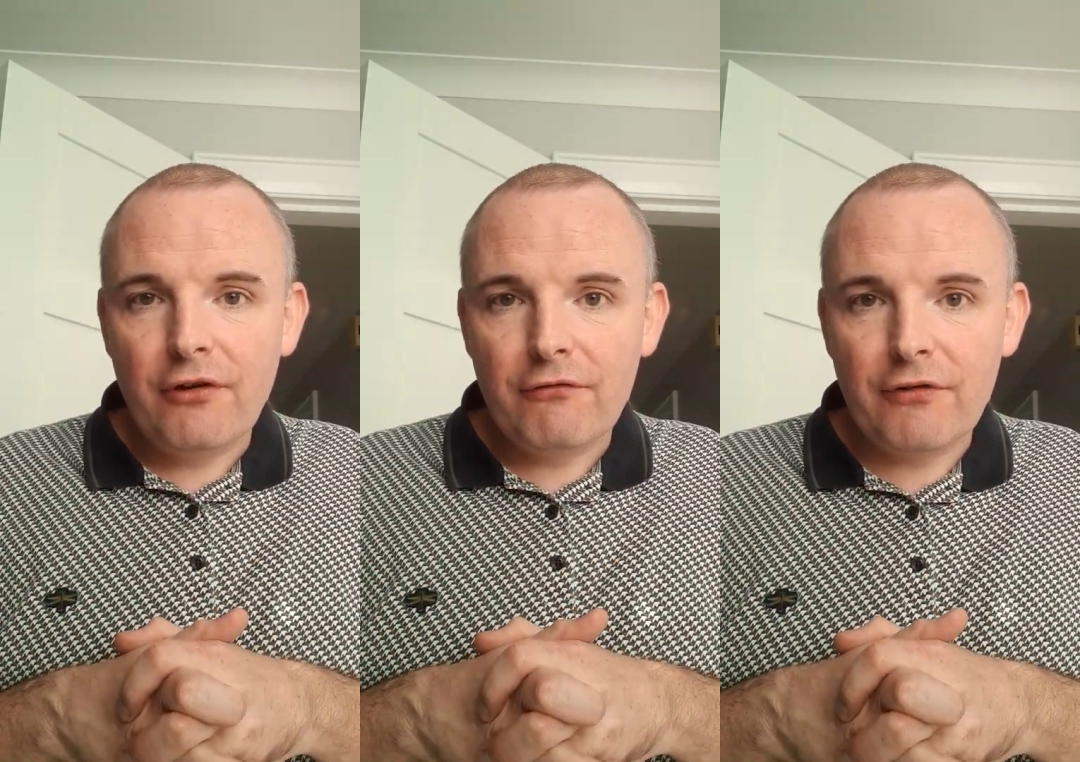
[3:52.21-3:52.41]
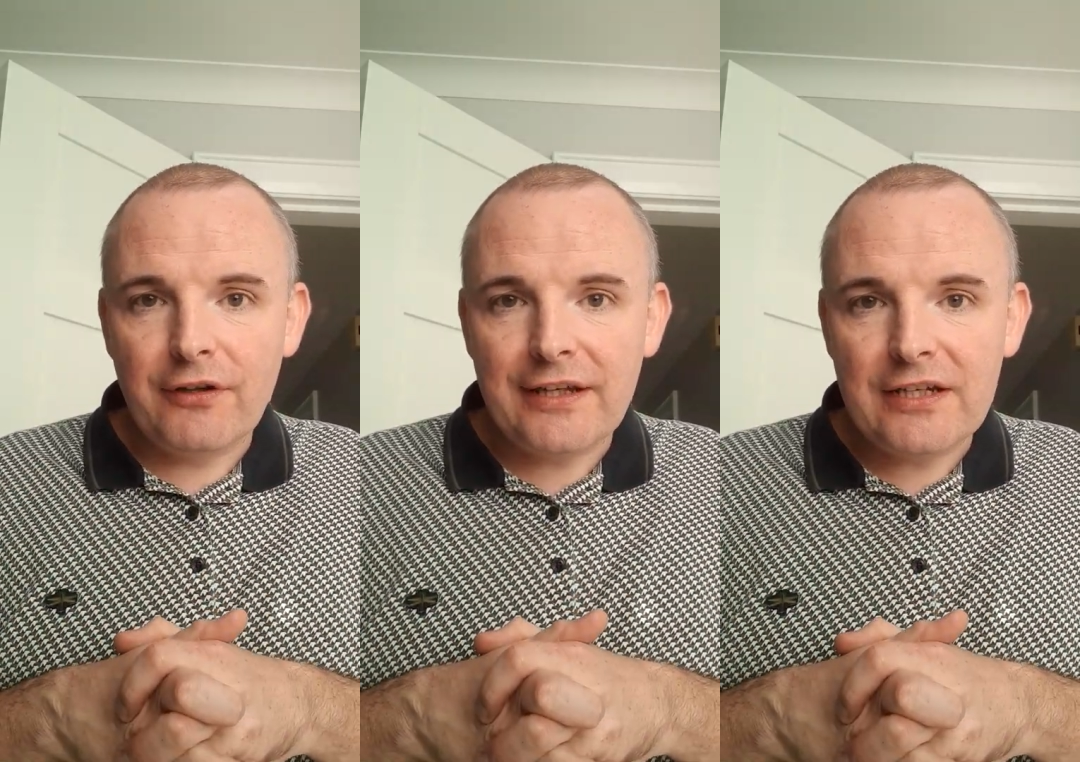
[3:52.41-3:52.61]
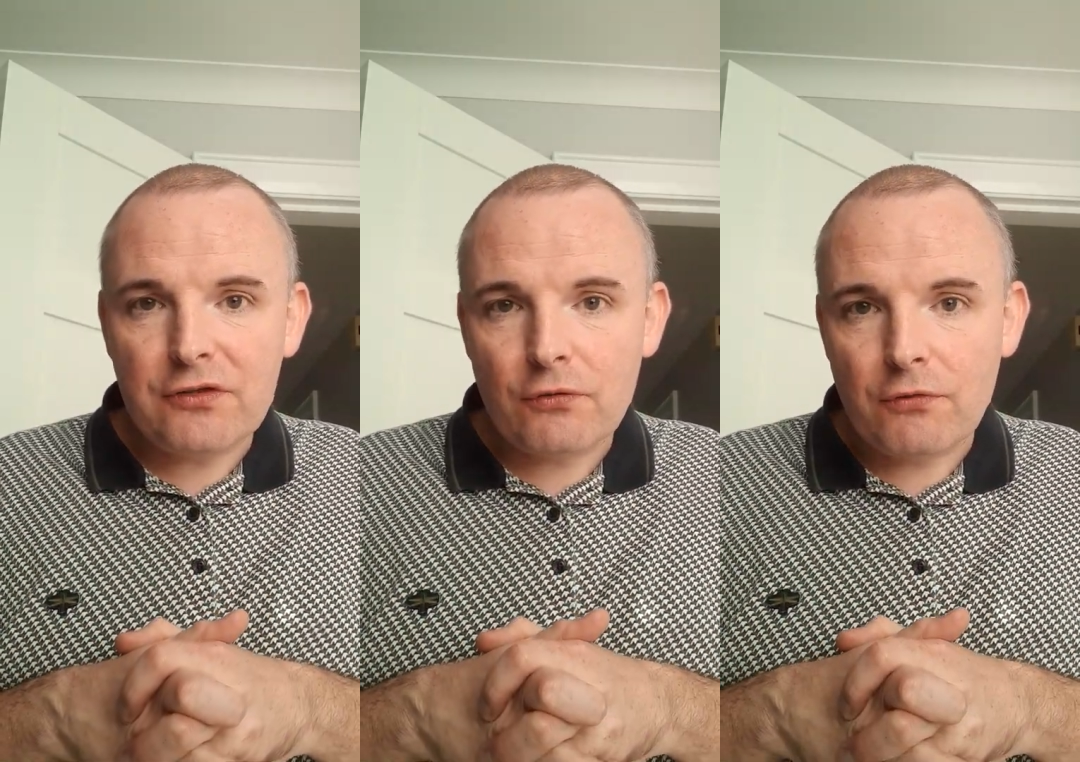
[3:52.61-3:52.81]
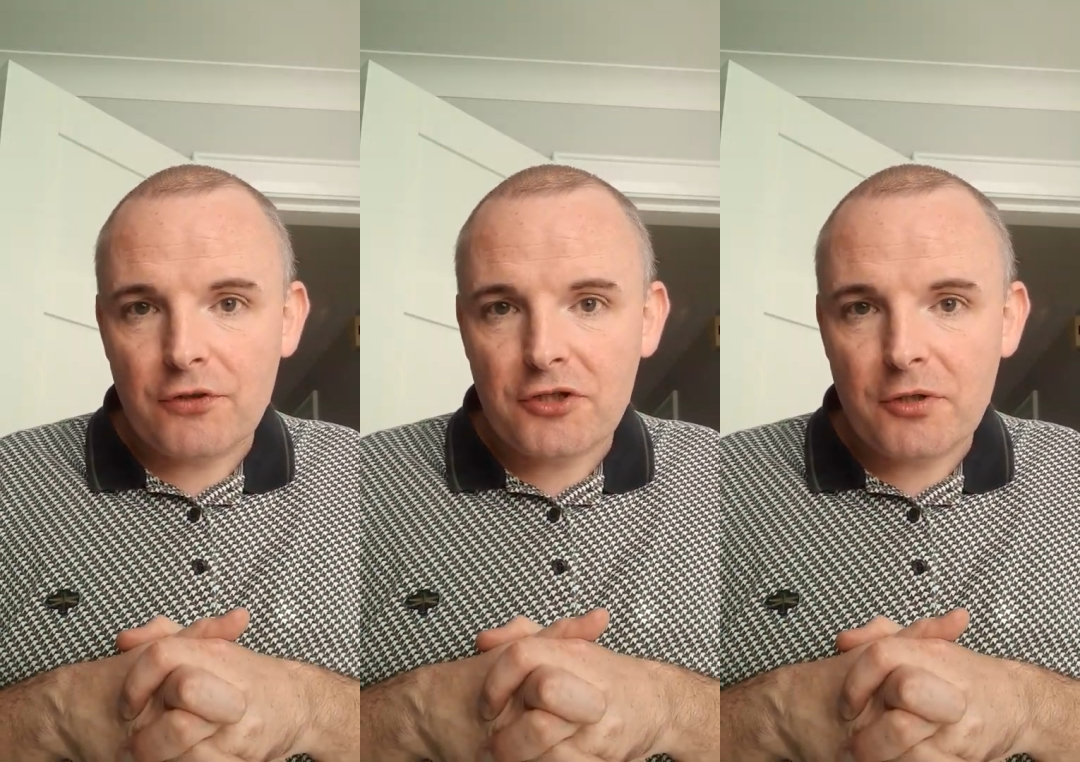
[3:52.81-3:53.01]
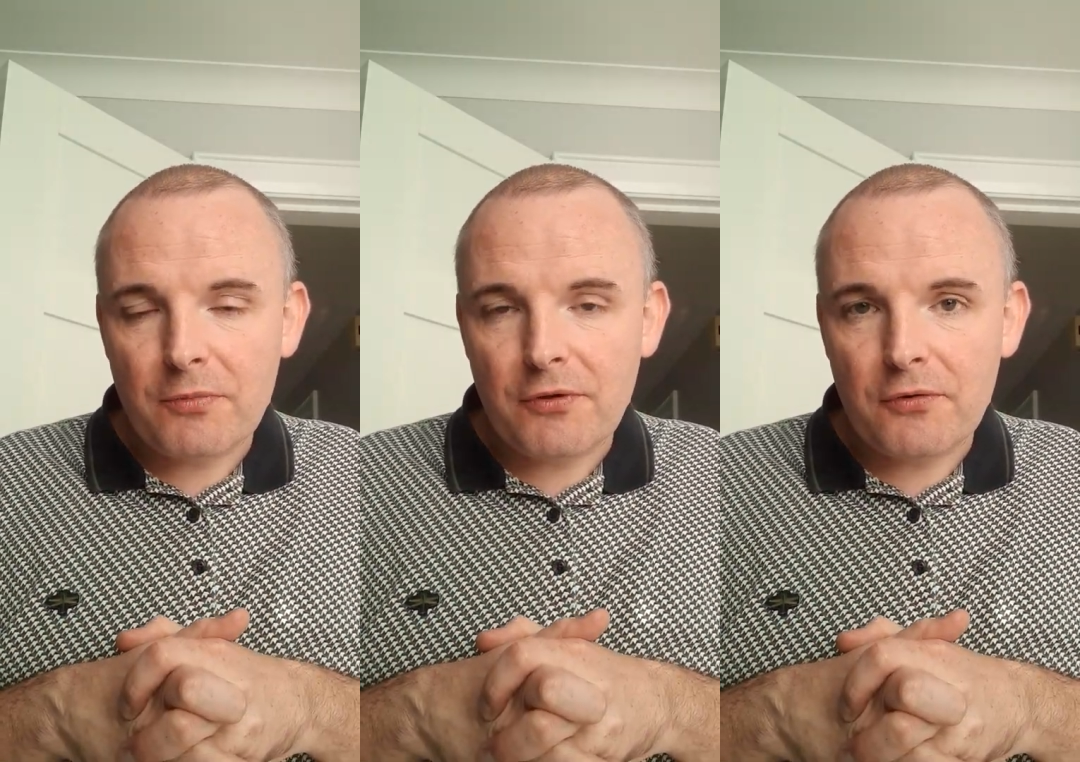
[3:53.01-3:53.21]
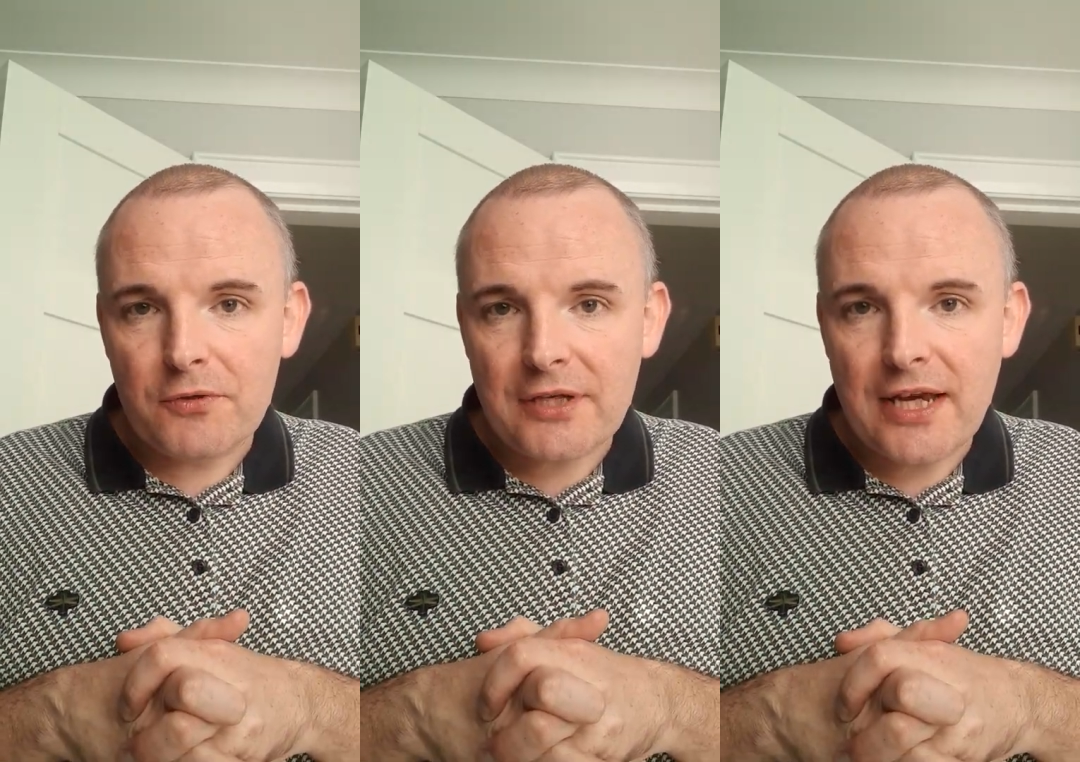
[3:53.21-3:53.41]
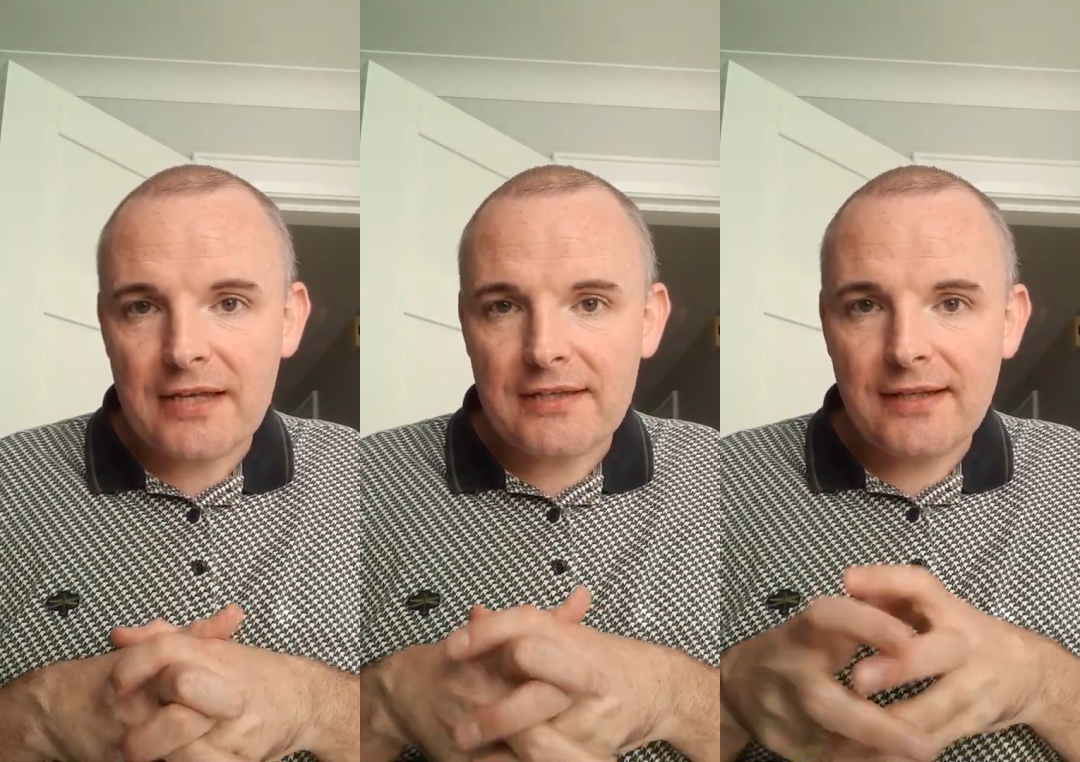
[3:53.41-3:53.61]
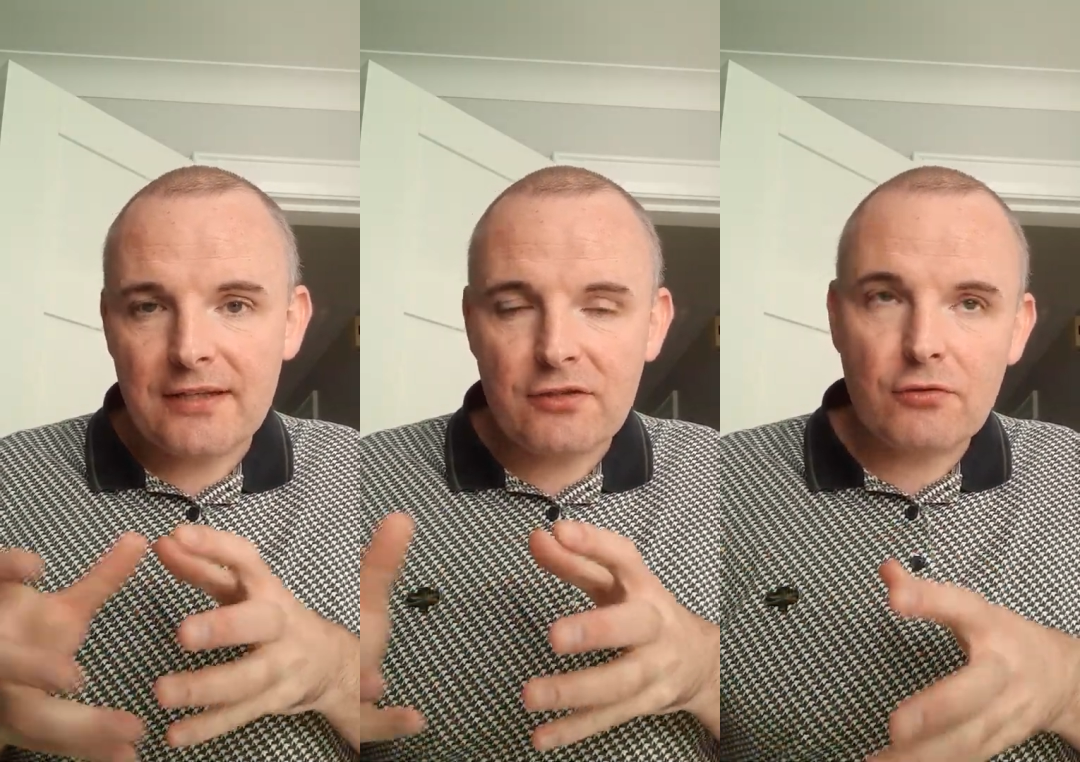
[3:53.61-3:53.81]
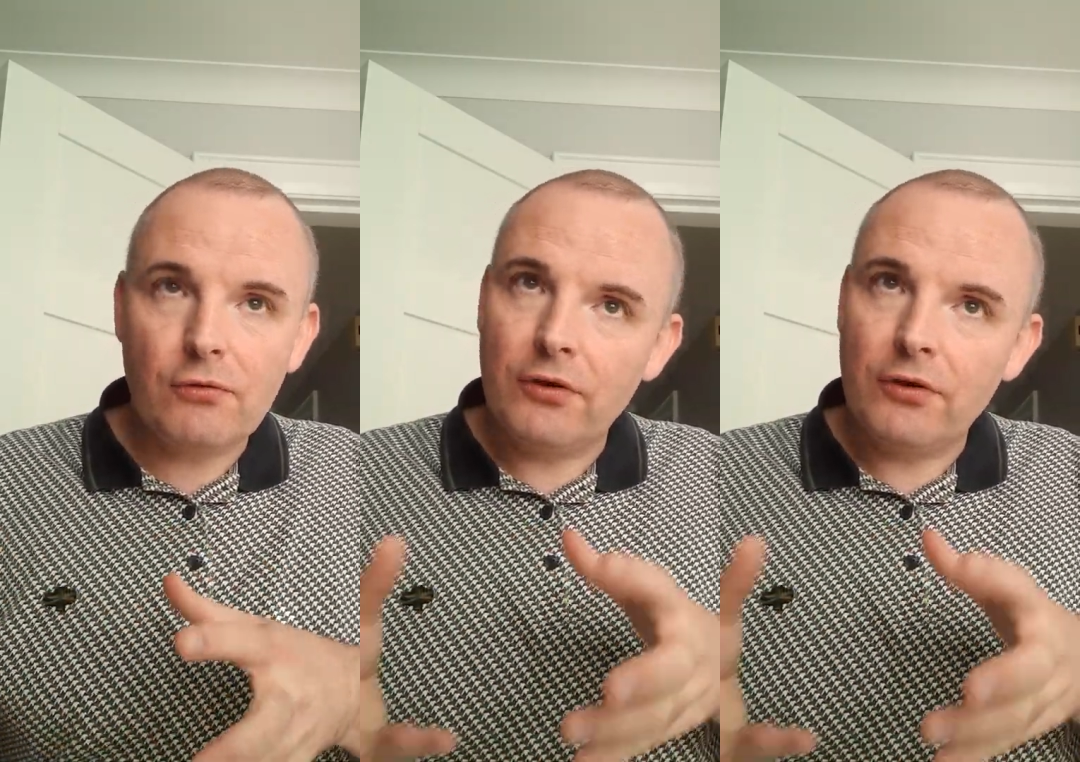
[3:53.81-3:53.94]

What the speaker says: release ownership of those assets so